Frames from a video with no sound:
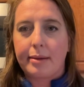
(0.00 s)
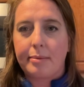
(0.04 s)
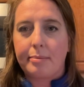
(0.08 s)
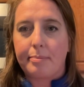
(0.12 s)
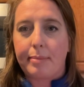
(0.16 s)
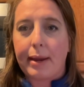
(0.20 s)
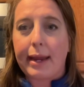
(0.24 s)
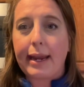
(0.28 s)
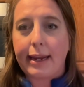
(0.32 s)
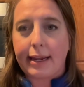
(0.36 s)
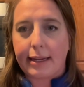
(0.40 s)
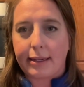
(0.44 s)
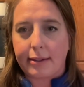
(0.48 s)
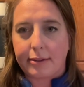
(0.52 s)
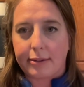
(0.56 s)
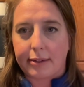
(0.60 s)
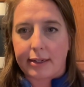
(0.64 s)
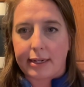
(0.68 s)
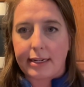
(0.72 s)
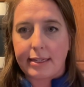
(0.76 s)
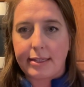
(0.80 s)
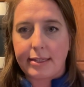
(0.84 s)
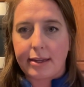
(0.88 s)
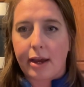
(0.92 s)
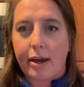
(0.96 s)
bacon
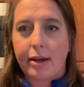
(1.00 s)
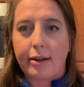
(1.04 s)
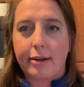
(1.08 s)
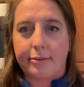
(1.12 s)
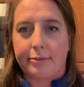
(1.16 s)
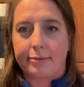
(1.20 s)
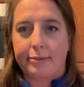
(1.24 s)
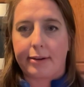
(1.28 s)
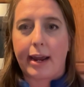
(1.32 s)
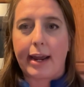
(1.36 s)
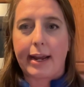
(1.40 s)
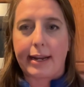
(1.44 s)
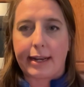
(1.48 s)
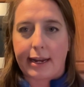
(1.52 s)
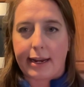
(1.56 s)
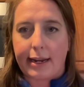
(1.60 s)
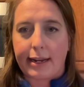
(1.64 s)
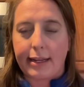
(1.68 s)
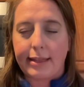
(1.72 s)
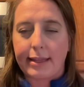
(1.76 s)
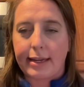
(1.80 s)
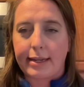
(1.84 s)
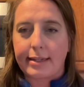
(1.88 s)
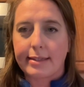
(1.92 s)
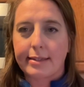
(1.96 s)
grease on a Friday,
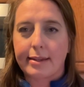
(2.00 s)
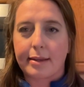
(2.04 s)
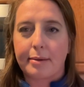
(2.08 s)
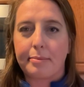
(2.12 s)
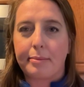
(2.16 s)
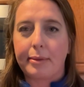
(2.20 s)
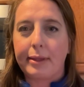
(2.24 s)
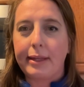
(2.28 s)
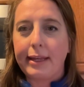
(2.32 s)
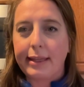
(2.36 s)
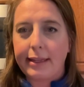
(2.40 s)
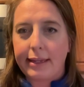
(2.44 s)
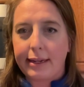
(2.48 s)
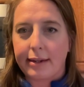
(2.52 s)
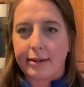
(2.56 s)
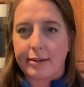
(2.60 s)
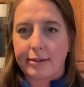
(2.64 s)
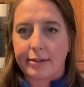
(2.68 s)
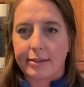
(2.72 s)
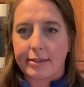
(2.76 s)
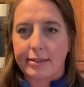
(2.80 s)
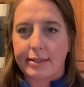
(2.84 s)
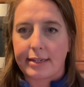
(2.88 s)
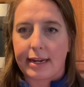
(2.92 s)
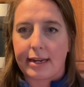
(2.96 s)
that's completely
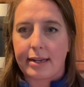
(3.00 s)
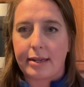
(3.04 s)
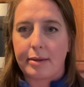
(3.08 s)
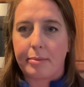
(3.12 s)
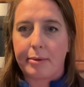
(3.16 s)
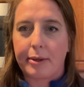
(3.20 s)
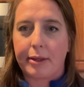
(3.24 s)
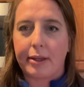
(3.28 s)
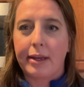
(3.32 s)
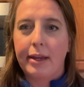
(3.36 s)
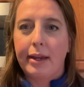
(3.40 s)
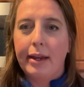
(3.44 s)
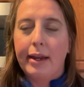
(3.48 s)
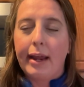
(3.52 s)
understandable.